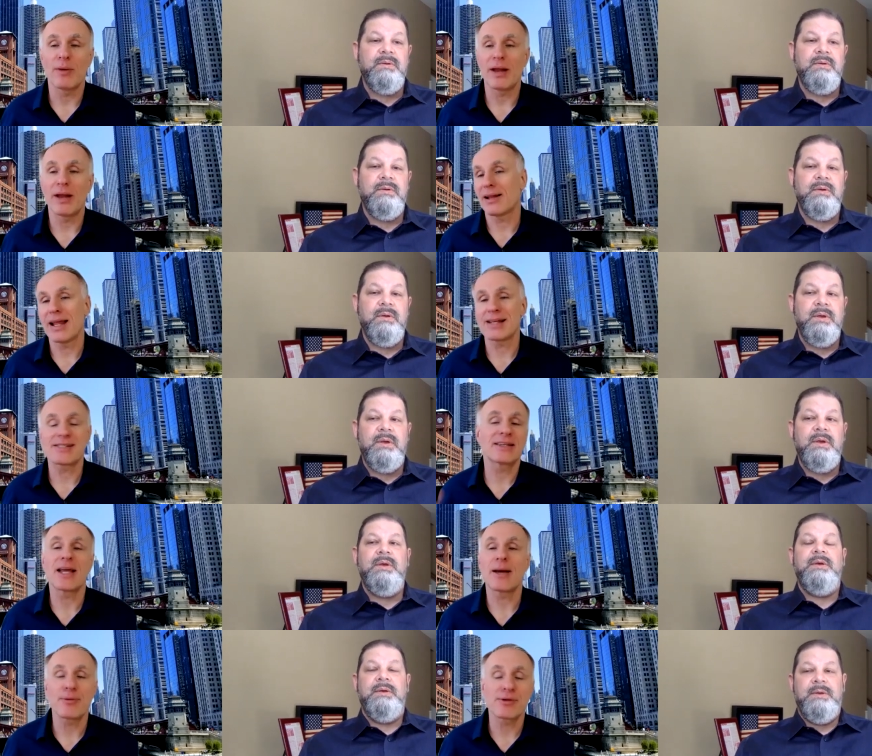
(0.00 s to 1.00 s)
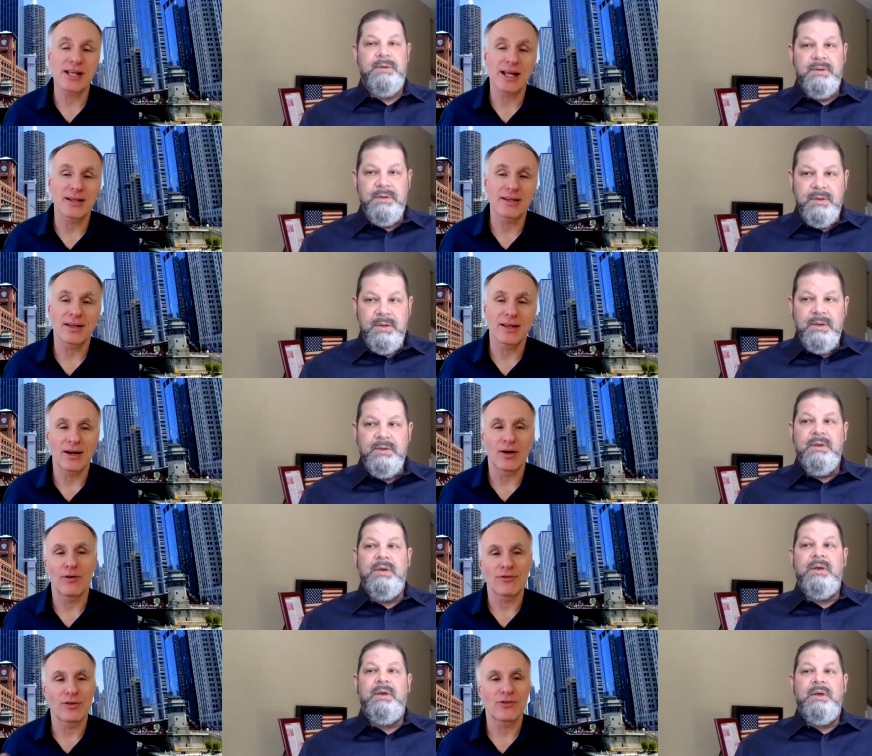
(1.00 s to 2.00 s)
Speaker 1: like less than ten percent
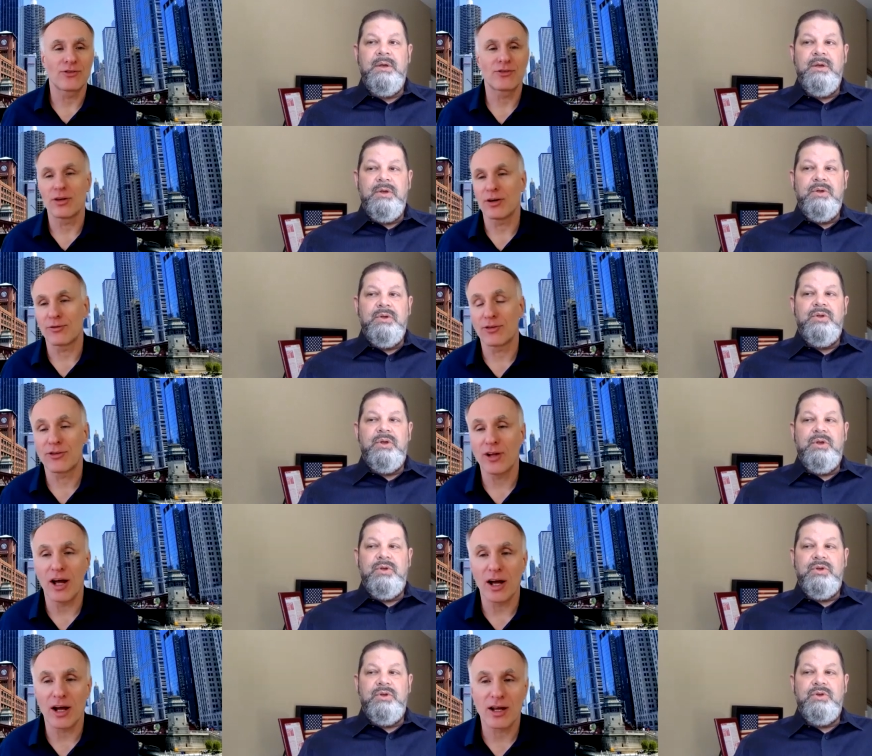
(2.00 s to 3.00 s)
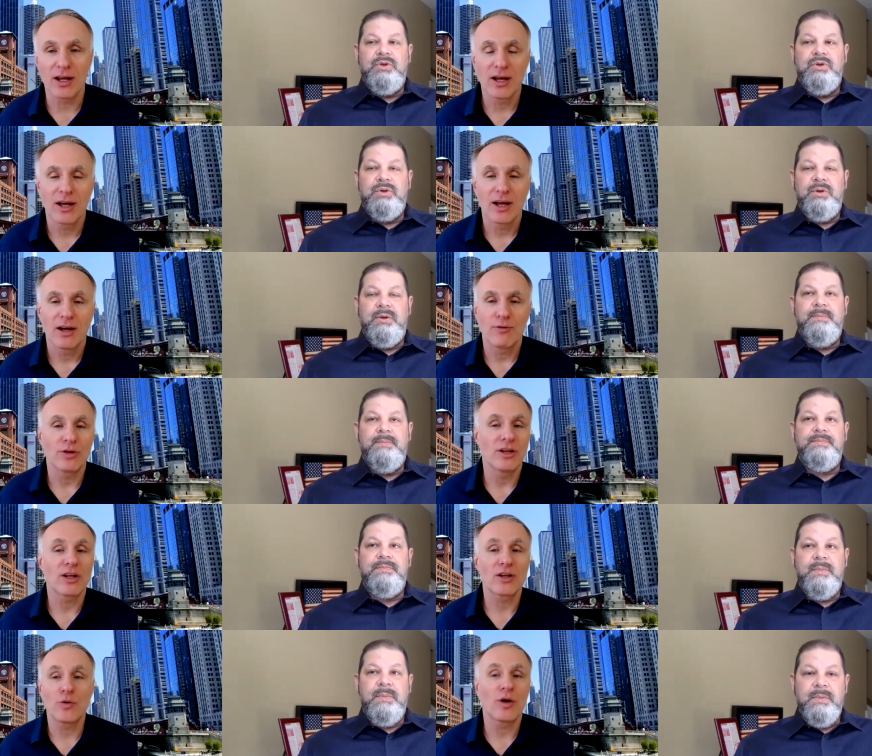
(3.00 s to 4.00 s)
of this of the stock would
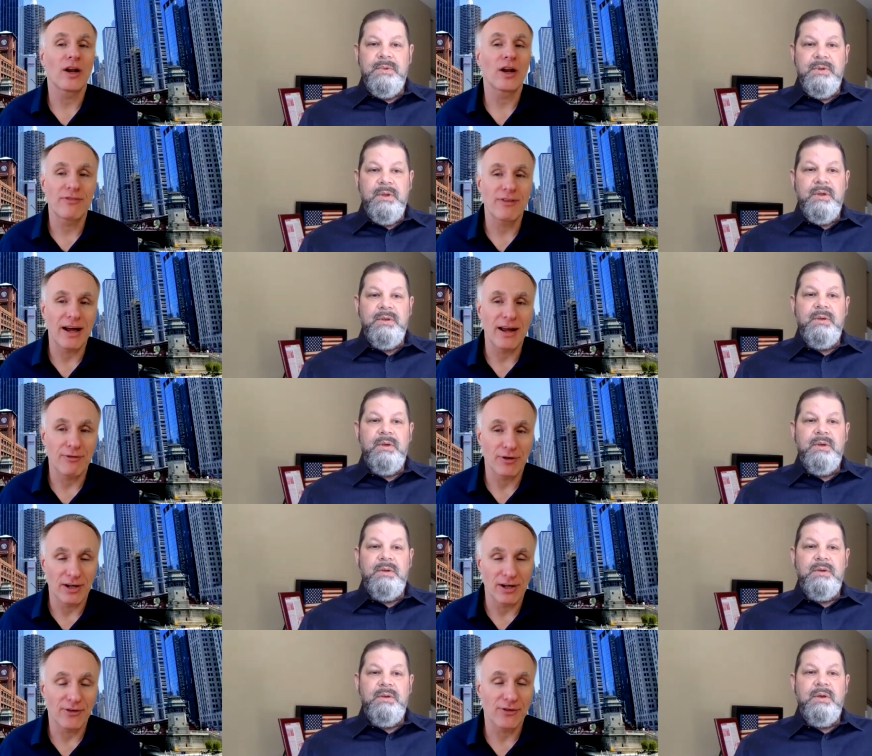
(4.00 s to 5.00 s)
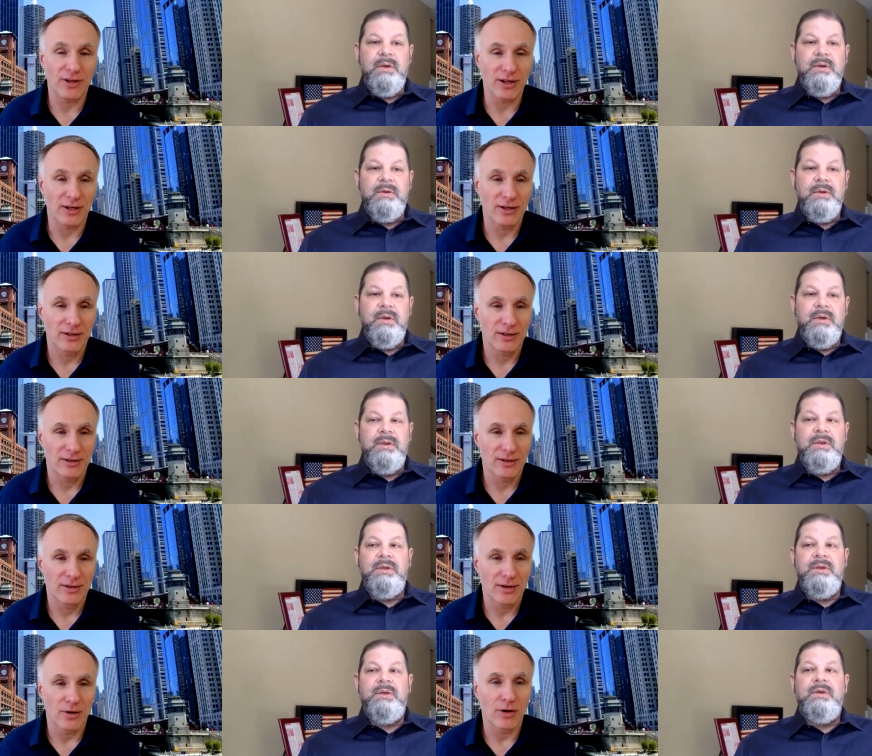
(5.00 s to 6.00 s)
not qualify for listing,
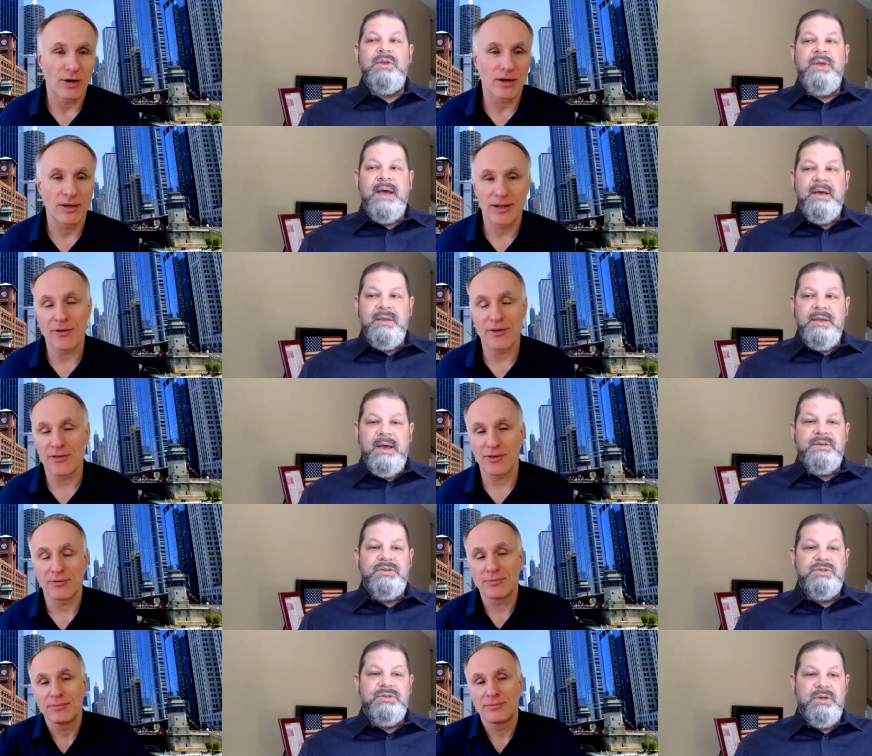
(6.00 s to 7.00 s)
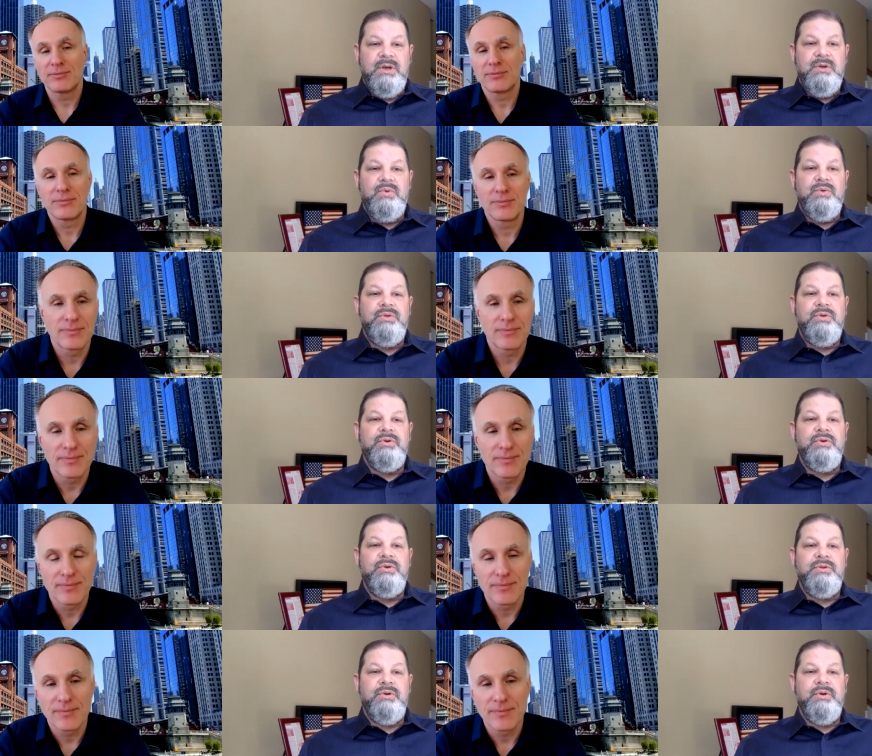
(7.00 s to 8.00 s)
Speaker 2: or there isn't?
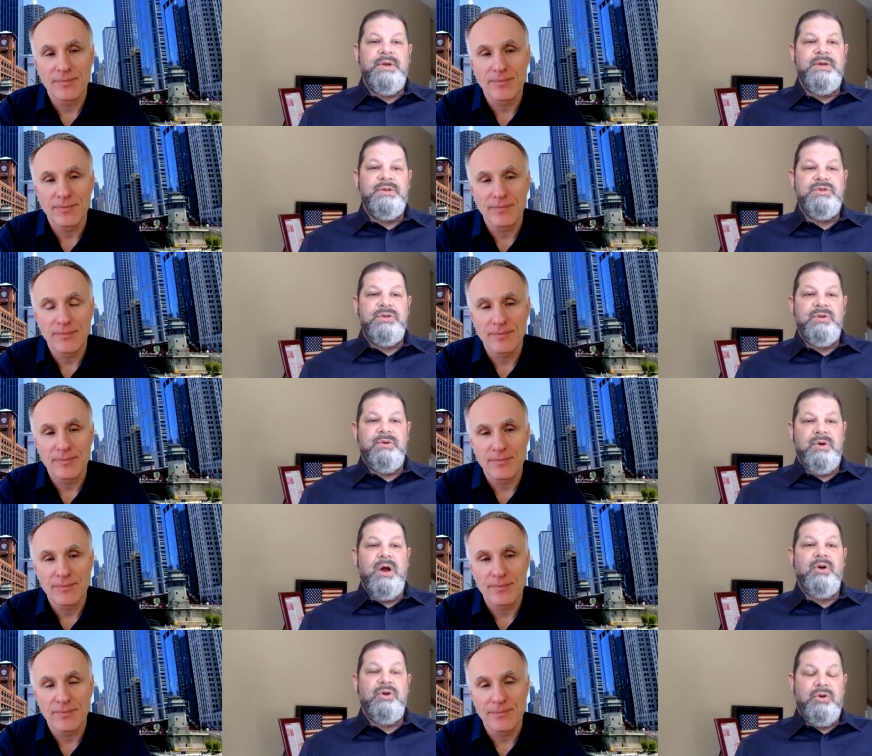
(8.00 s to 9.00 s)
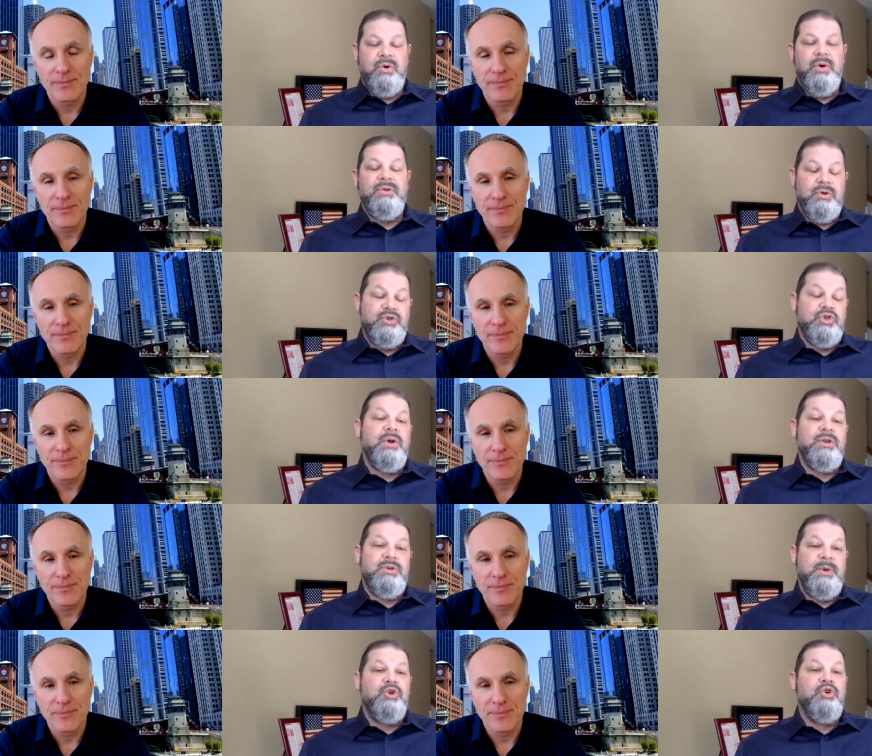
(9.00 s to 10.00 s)
There, there is there are go- there's
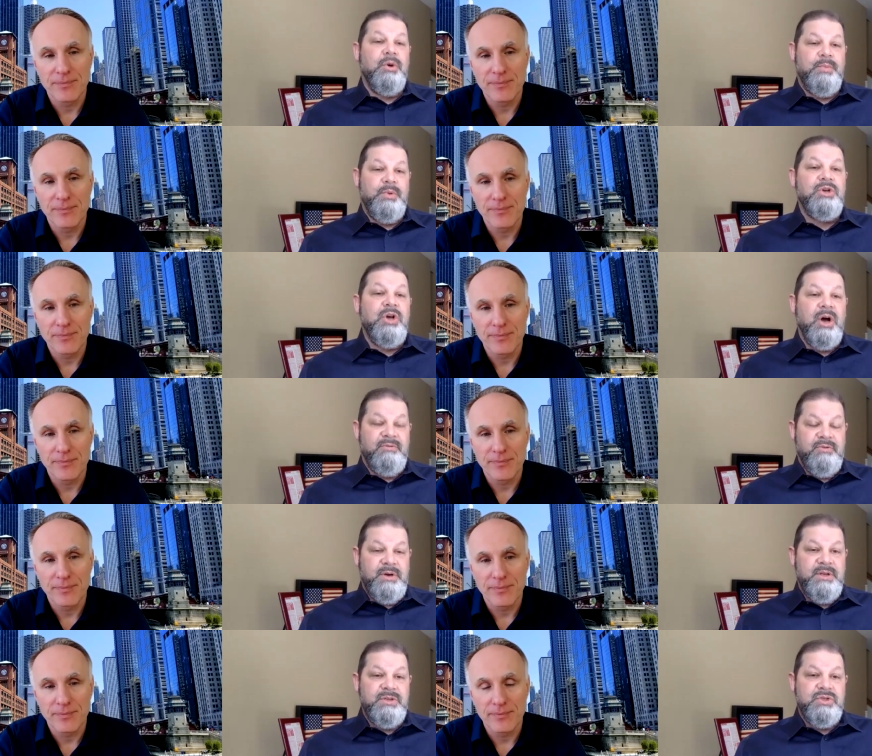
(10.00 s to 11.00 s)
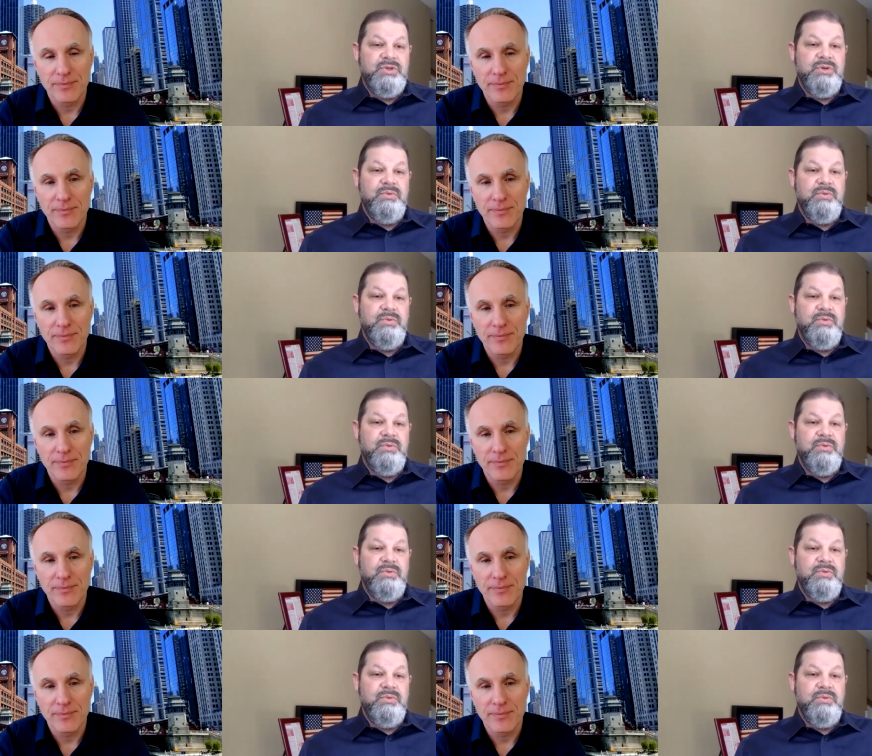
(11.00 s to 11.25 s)
going to be corporate governance